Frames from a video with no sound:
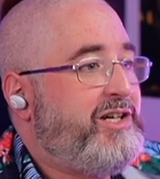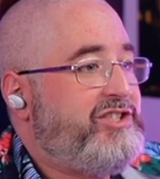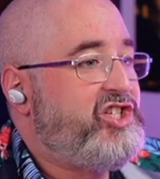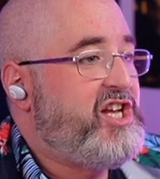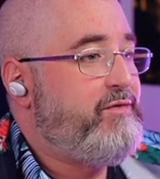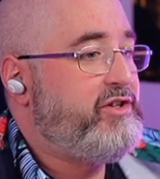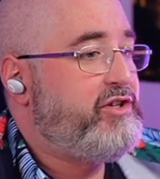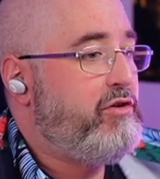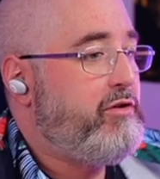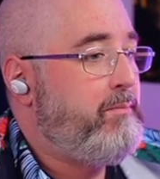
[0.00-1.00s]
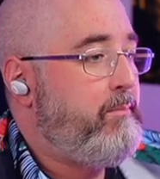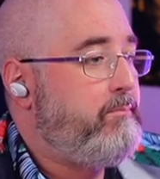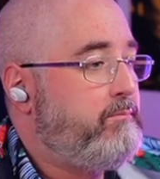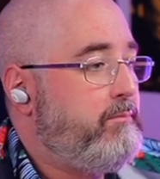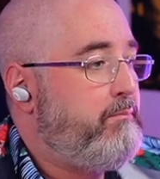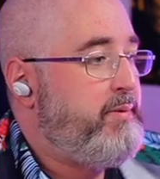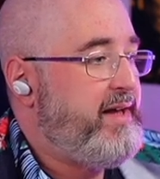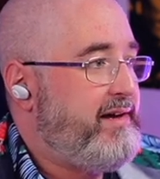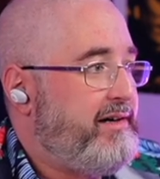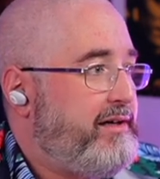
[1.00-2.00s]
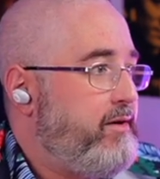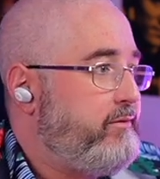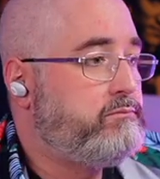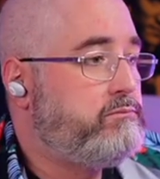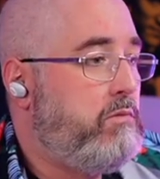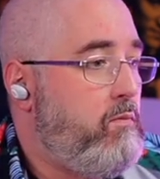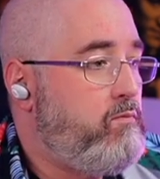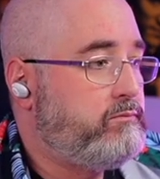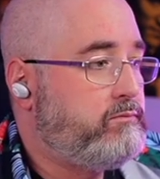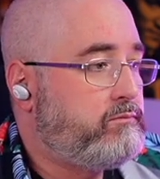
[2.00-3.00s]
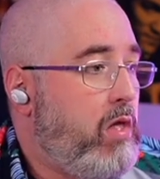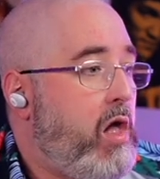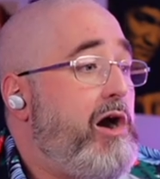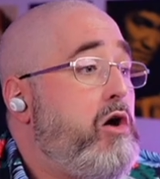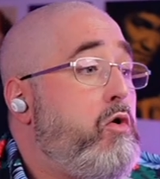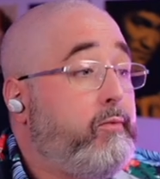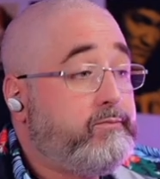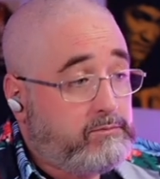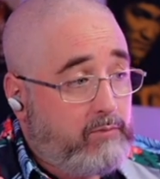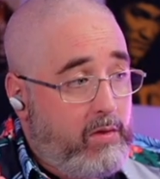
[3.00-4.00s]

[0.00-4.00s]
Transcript: ways, you're giving the dog beer. Oh,